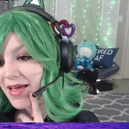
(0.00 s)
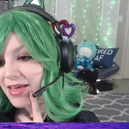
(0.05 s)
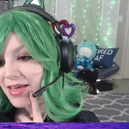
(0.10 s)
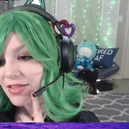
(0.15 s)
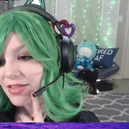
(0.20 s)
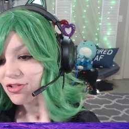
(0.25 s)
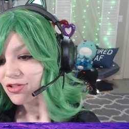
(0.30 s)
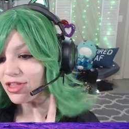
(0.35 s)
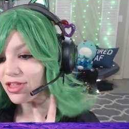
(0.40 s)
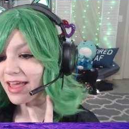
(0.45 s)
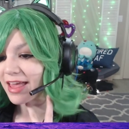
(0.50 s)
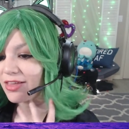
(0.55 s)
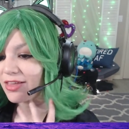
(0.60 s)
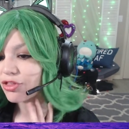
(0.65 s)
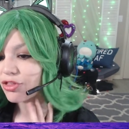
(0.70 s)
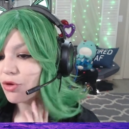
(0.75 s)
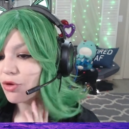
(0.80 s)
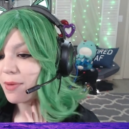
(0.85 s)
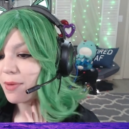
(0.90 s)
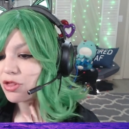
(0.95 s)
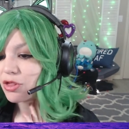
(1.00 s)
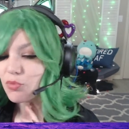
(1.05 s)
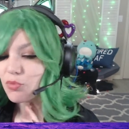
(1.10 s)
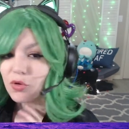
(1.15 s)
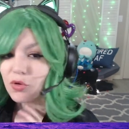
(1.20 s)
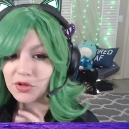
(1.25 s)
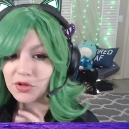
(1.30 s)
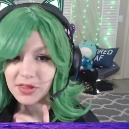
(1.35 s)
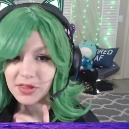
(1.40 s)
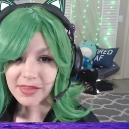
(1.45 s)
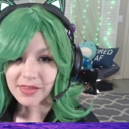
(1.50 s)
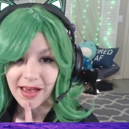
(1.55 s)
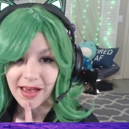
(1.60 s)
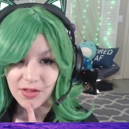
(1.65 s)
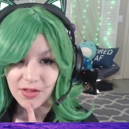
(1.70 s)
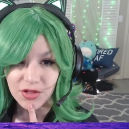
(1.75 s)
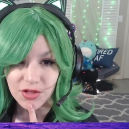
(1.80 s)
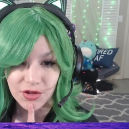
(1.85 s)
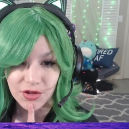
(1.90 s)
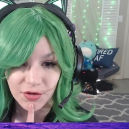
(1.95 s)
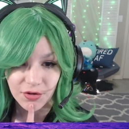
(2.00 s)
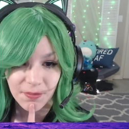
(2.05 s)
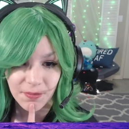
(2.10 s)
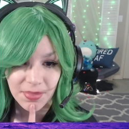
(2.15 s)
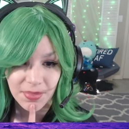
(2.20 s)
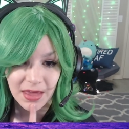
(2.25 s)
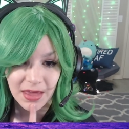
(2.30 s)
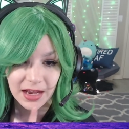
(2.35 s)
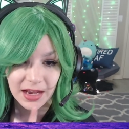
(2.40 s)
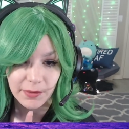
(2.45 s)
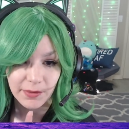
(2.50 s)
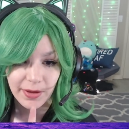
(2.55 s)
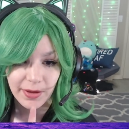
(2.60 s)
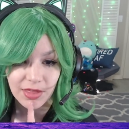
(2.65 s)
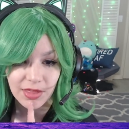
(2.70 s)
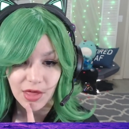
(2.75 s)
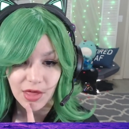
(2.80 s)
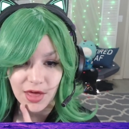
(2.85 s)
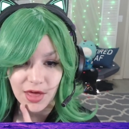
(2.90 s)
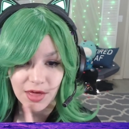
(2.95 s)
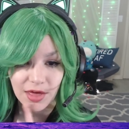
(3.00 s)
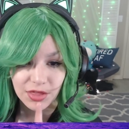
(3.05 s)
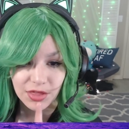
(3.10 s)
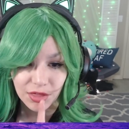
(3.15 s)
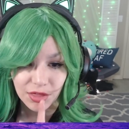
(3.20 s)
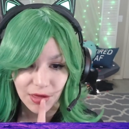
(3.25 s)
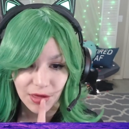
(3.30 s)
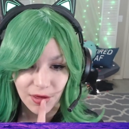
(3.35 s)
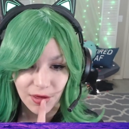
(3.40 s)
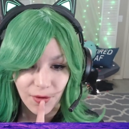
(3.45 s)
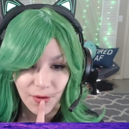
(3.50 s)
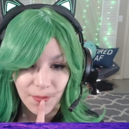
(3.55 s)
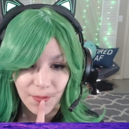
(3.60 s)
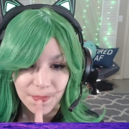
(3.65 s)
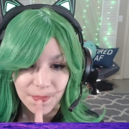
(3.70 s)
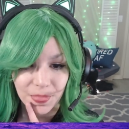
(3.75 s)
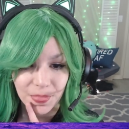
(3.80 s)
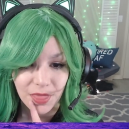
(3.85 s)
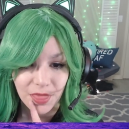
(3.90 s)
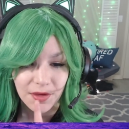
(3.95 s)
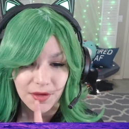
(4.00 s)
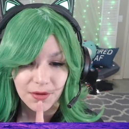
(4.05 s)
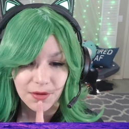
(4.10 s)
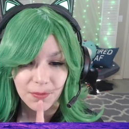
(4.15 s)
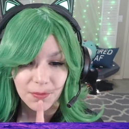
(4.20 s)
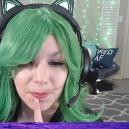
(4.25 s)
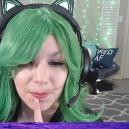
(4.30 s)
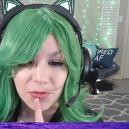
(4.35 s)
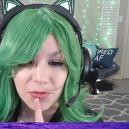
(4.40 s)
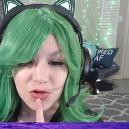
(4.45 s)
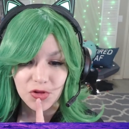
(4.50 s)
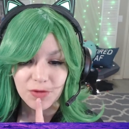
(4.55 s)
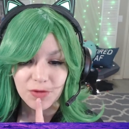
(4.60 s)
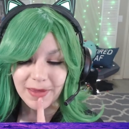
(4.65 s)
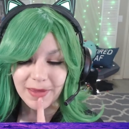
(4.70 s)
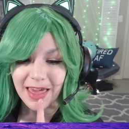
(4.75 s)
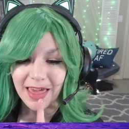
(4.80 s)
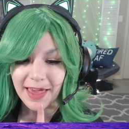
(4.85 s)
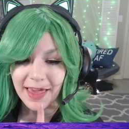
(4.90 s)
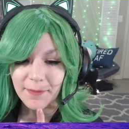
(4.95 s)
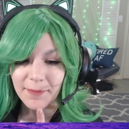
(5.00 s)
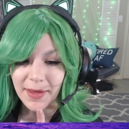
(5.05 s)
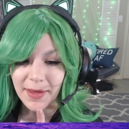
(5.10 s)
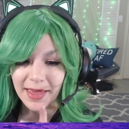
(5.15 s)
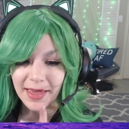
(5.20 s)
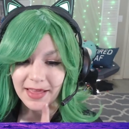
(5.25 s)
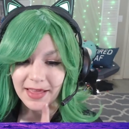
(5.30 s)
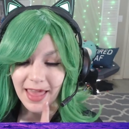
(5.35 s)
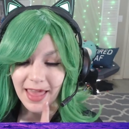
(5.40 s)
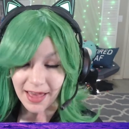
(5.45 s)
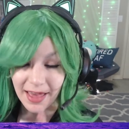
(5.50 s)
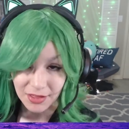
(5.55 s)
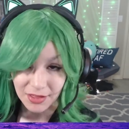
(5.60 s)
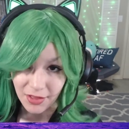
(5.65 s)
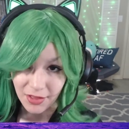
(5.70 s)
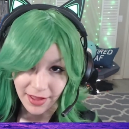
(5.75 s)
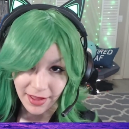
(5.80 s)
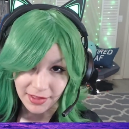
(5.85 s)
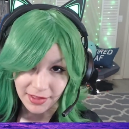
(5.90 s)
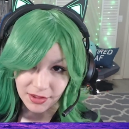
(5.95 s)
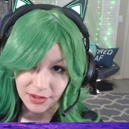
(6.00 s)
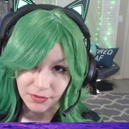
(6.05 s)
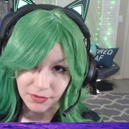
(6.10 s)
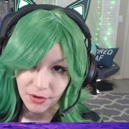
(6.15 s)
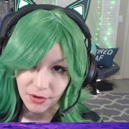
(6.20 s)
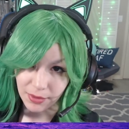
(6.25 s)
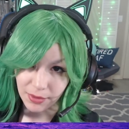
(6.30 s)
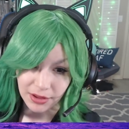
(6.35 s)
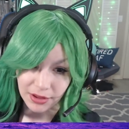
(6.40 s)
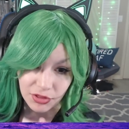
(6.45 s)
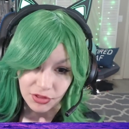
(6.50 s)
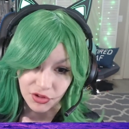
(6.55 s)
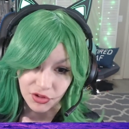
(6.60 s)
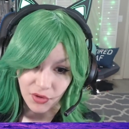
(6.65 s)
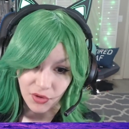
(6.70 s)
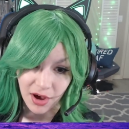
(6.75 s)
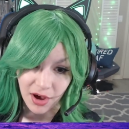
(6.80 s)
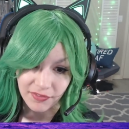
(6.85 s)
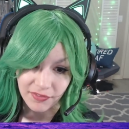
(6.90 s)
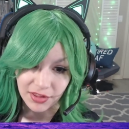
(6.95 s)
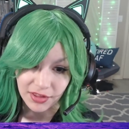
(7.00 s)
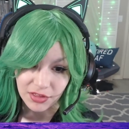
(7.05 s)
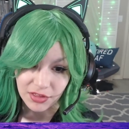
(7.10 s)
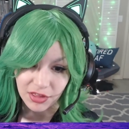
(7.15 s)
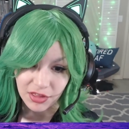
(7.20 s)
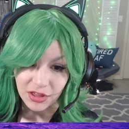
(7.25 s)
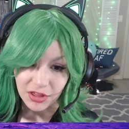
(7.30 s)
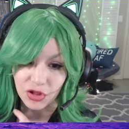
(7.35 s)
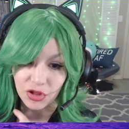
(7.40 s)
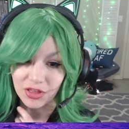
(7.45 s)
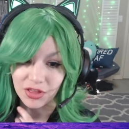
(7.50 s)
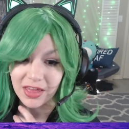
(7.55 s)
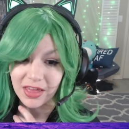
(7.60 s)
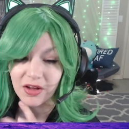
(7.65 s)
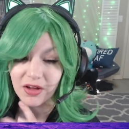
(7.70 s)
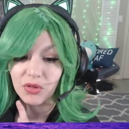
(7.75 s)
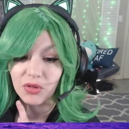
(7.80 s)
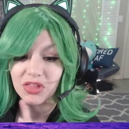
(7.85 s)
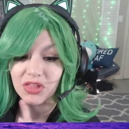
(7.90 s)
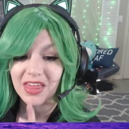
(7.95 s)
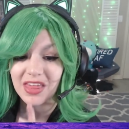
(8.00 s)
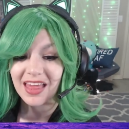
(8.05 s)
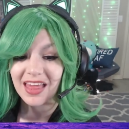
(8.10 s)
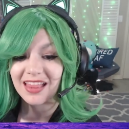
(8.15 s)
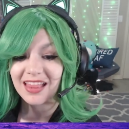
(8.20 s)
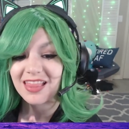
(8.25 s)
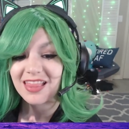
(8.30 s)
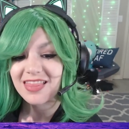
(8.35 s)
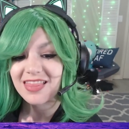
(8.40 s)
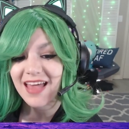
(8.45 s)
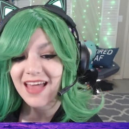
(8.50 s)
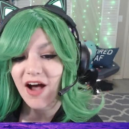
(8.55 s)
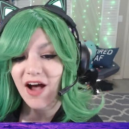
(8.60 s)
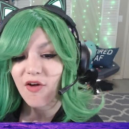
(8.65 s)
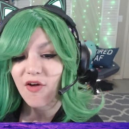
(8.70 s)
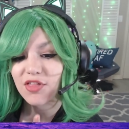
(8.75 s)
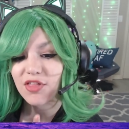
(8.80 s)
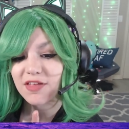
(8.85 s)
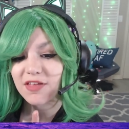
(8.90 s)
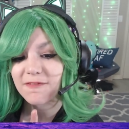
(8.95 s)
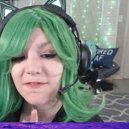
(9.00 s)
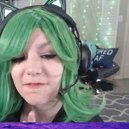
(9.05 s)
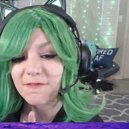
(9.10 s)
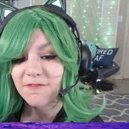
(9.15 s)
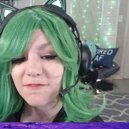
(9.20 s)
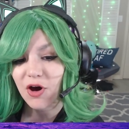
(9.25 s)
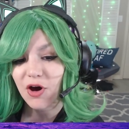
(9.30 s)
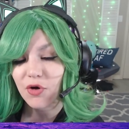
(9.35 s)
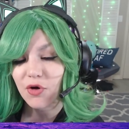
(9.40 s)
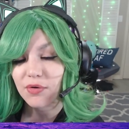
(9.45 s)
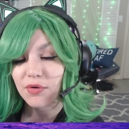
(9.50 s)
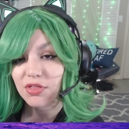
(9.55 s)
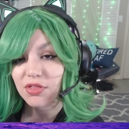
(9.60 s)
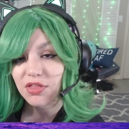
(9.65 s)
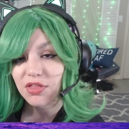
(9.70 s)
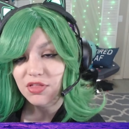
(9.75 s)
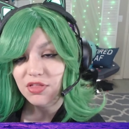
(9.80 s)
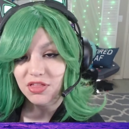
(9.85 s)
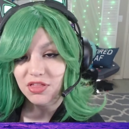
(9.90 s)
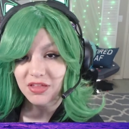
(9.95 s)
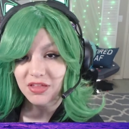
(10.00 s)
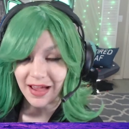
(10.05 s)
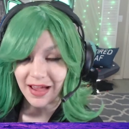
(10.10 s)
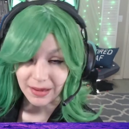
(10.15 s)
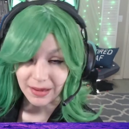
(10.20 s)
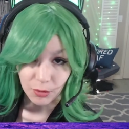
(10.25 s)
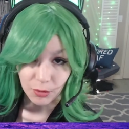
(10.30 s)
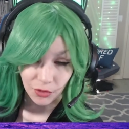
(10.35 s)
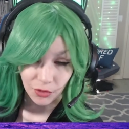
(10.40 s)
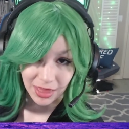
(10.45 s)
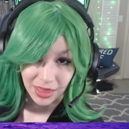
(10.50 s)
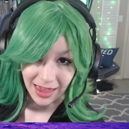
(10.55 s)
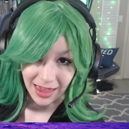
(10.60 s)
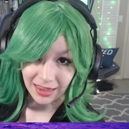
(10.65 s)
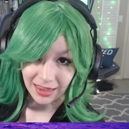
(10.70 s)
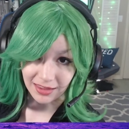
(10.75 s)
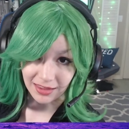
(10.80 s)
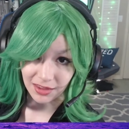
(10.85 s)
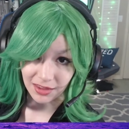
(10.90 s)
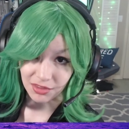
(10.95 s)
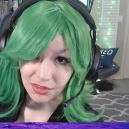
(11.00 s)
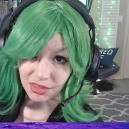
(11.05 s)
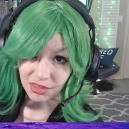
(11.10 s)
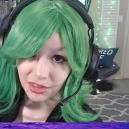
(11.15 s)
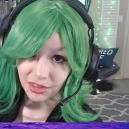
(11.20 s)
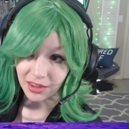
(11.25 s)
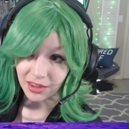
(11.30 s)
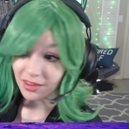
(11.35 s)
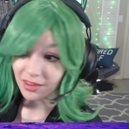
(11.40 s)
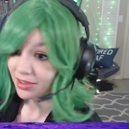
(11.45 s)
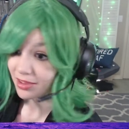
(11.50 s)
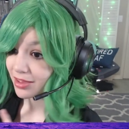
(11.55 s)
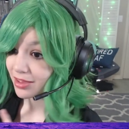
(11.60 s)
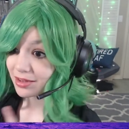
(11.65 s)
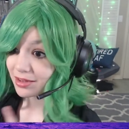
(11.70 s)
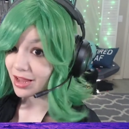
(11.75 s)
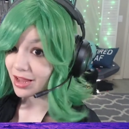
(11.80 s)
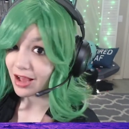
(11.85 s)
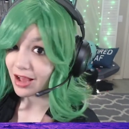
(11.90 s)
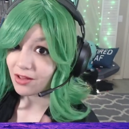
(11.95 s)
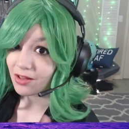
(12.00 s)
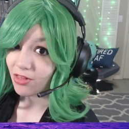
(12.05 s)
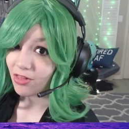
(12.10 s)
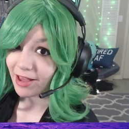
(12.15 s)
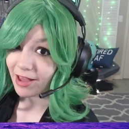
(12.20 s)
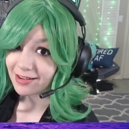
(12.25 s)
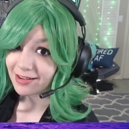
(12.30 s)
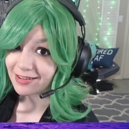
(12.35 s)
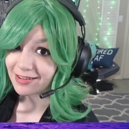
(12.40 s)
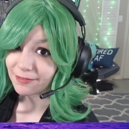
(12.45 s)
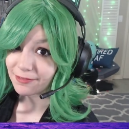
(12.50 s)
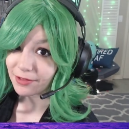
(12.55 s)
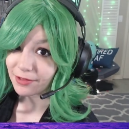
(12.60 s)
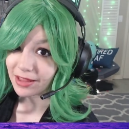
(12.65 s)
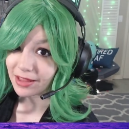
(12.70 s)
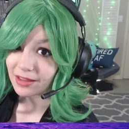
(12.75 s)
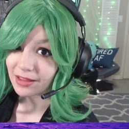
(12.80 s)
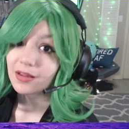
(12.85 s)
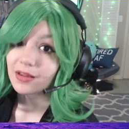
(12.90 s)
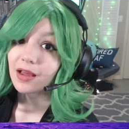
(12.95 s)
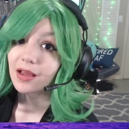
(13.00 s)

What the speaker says: She's tanked so much more than that, too. Anyways, skill. She became an S-class hero, rank 2, obviously. She's killed 10,000 foes simultaneously. Not collectively.